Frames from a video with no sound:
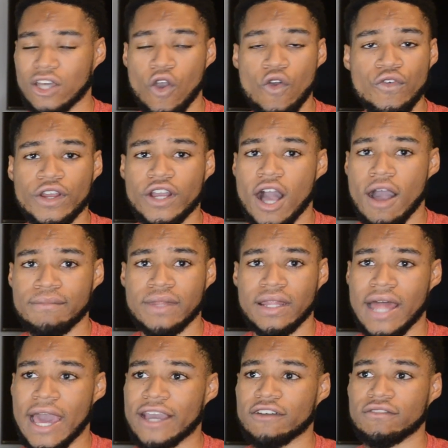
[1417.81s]
overcome the
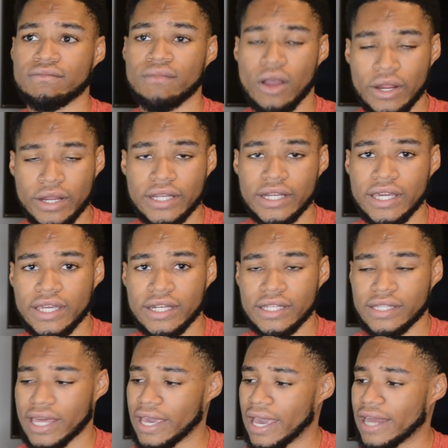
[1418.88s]
lack of marketing, and
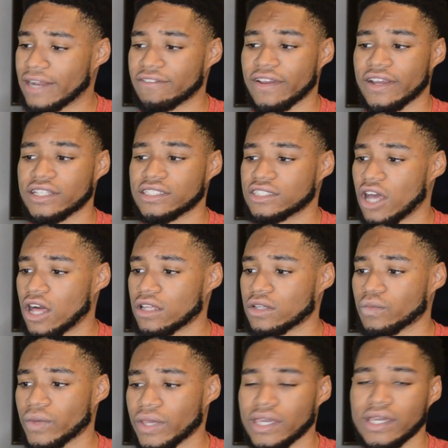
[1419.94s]
they had a very solid
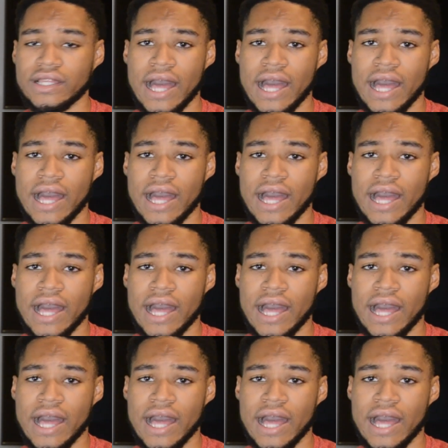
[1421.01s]
week.